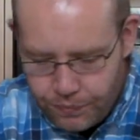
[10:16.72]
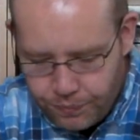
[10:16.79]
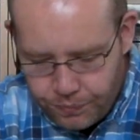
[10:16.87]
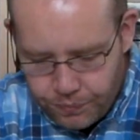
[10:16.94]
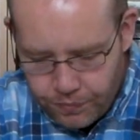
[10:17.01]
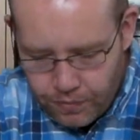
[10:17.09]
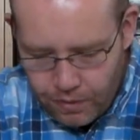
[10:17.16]

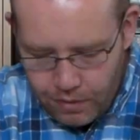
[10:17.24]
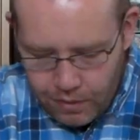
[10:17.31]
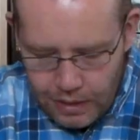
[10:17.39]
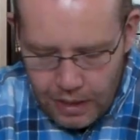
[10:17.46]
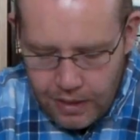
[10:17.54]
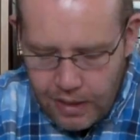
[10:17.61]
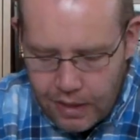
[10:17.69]

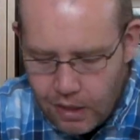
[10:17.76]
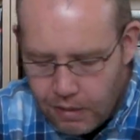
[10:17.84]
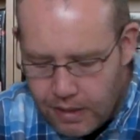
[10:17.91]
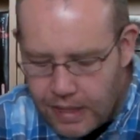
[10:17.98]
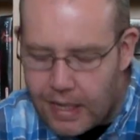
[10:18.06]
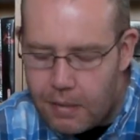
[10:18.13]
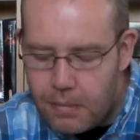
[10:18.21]
I got a couple of
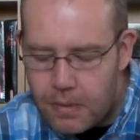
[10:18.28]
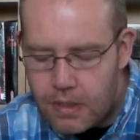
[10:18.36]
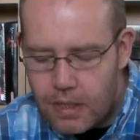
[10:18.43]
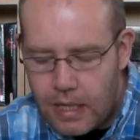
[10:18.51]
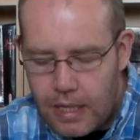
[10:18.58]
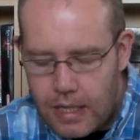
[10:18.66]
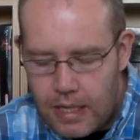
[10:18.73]
games,
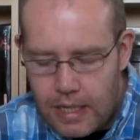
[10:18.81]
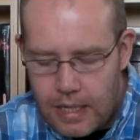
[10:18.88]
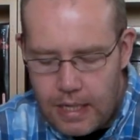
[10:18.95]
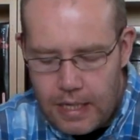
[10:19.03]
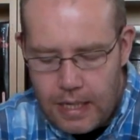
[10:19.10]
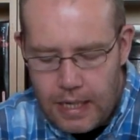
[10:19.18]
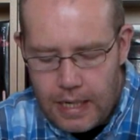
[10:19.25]

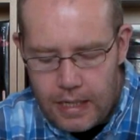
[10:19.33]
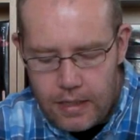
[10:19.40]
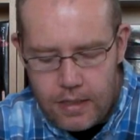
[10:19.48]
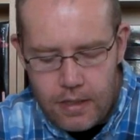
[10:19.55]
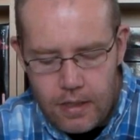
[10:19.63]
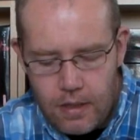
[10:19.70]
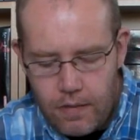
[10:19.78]
and the
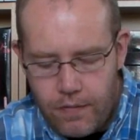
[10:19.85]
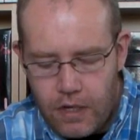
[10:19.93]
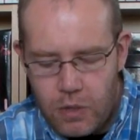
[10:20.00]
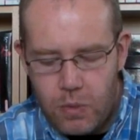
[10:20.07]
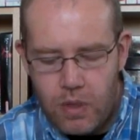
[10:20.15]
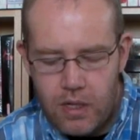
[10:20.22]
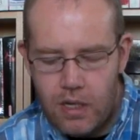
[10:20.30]

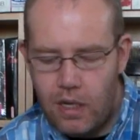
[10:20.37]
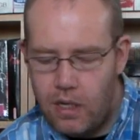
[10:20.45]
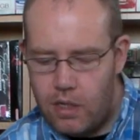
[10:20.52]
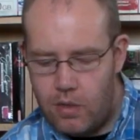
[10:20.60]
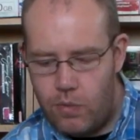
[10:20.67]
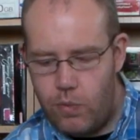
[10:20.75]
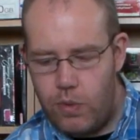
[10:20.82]
first one I got
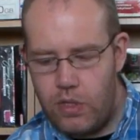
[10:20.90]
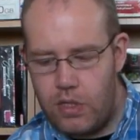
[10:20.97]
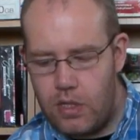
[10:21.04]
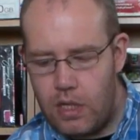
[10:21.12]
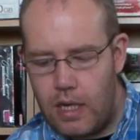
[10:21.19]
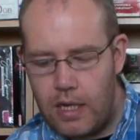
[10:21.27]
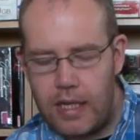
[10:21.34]

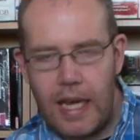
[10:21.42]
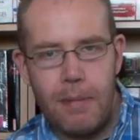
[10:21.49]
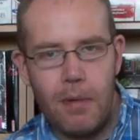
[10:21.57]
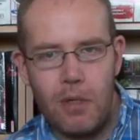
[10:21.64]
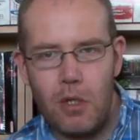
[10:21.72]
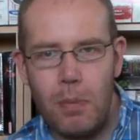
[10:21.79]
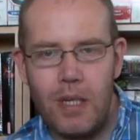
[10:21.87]
was a game that I
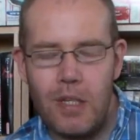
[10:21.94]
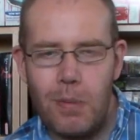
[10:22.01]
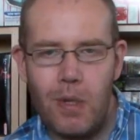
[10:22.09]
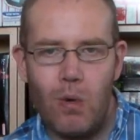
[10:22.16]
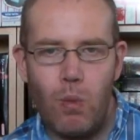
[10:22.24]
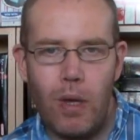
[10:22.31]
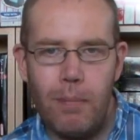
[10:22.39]
just picked up on
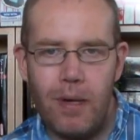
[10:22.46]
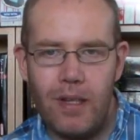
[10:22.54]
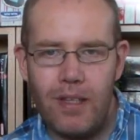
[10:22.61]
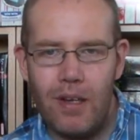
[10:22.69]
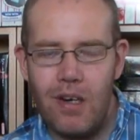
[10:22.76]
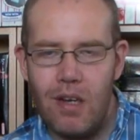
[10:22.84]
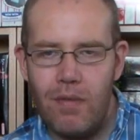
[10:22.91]
a whim. I
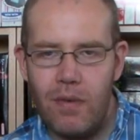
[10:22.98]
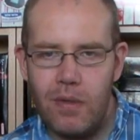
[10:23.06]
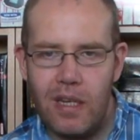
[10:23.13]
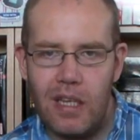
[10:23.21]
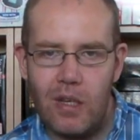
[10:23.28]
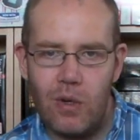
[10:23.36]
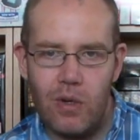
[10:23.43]
don't know if it was
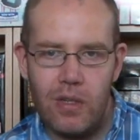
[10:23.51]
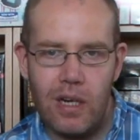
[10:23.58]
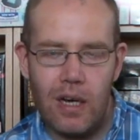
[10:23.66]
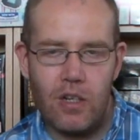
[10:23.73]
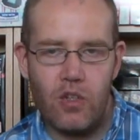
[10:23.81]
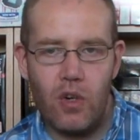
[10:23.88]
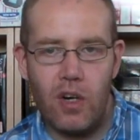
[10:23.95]
any good or not.
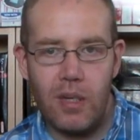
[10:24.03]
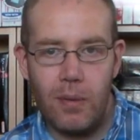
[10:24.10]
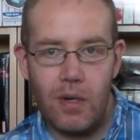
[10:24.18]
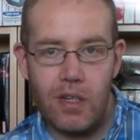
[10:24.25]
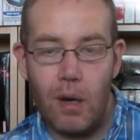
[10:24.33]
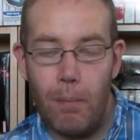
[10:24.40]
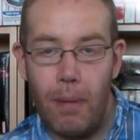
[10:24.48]
I tried it when I
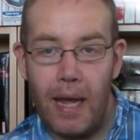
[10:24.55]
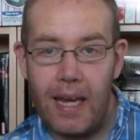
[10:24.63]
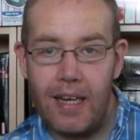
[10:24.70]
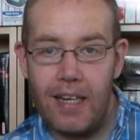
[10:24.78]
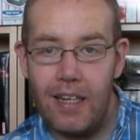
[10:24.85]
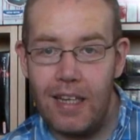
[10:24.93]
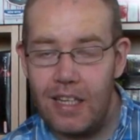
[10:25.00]
got back,
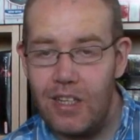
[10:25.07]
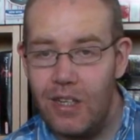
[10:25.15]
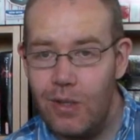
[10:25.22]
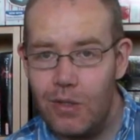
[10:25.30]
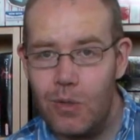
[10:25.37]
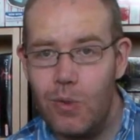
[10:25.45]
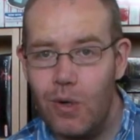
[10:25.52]
and it actually
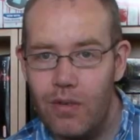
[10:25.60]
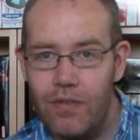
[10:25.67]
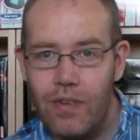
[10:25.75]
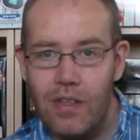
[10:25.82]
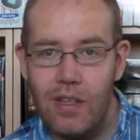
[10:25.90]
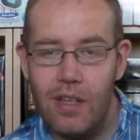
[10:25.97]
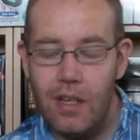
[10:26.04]
looks quite
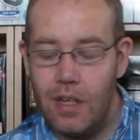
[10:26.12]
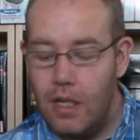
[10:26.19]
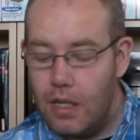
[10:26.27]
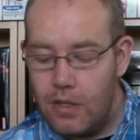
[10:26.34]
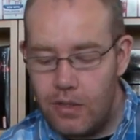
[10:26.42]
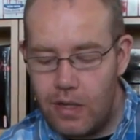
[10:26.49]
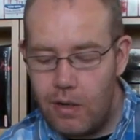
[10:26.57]
fun.
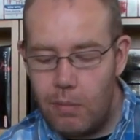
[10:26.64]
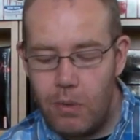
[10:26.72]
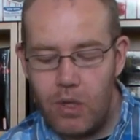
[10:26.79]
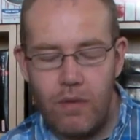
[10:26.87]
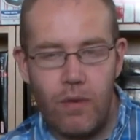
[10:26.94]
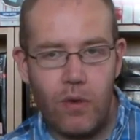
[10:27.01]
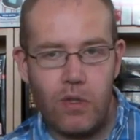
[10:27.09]
So I'm
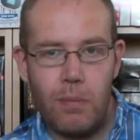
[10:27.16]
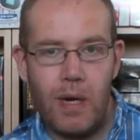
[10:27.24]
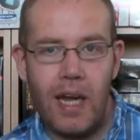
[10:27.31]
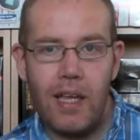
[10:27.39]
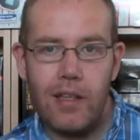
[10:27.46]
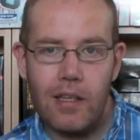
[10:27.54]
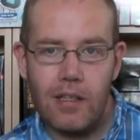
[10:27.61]
looking forward to
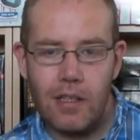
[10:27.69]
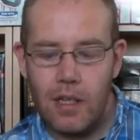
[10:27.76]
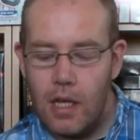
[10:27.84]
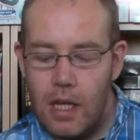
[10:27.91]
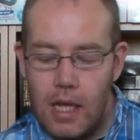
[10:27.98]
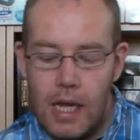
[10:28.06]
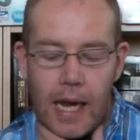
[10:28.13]
playing this.
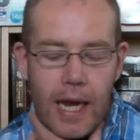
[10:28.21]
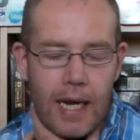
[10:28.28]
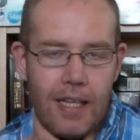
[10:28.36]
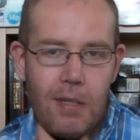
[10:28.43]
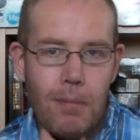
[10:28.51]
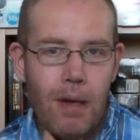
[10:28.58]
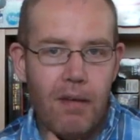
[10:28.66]
And
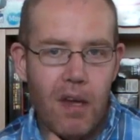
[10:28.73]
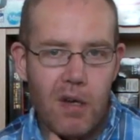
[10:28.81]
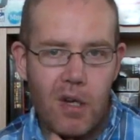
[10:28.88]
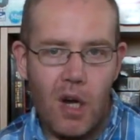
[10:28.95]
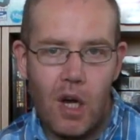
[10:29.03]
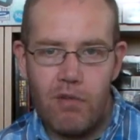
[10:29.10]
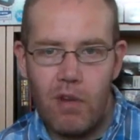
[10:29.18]
it's a Mario
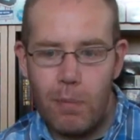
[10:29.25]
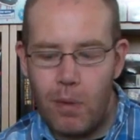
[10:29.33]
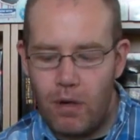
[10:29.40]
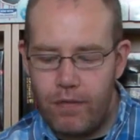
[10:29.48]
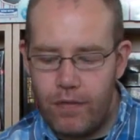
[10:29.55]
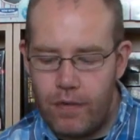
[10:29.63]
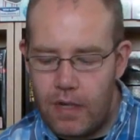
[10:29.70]
Kart
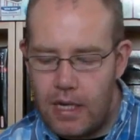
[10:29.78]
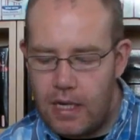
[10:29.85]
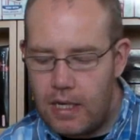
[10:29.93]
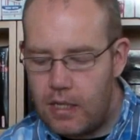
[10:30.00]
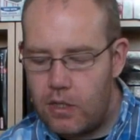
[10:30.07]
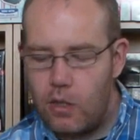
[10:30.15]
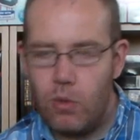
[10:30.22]
rip-off, and
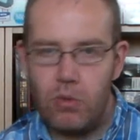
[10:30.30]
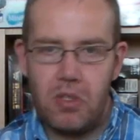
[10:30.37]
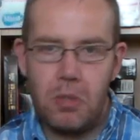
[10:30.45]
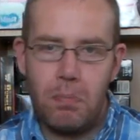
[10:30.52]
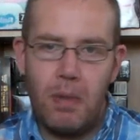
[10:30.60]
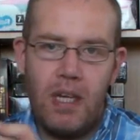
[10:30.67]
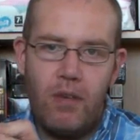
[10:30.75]
it's called
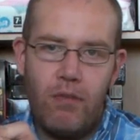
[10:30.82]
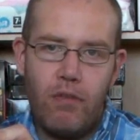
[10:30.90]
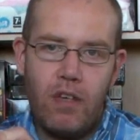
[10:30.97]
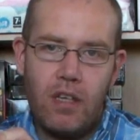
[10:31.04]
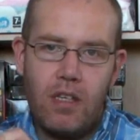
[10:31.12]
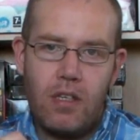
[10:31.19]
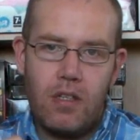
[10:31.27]
Speed
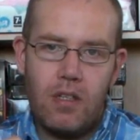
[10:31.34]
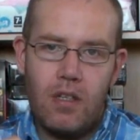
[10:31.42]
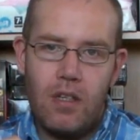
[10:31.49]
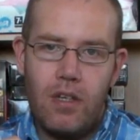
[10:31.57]
Freaks.